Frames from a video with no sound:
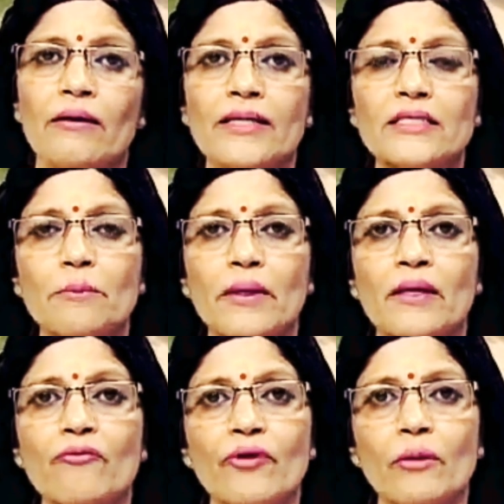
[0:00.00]
dress up
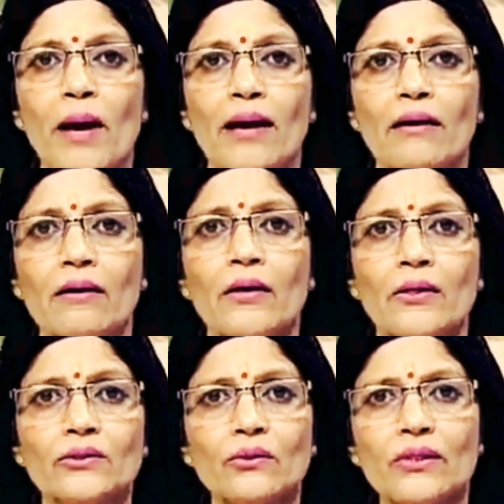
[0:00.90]
in different manner.
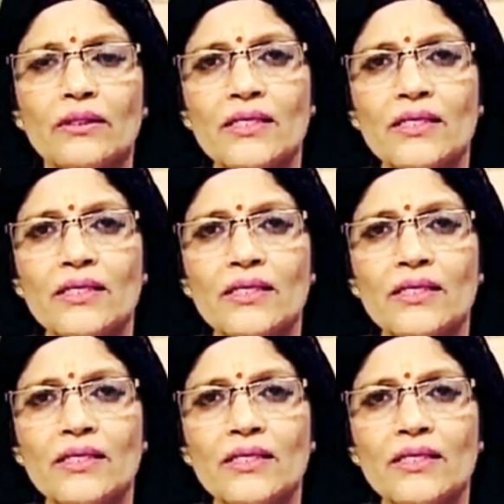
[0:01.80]
So,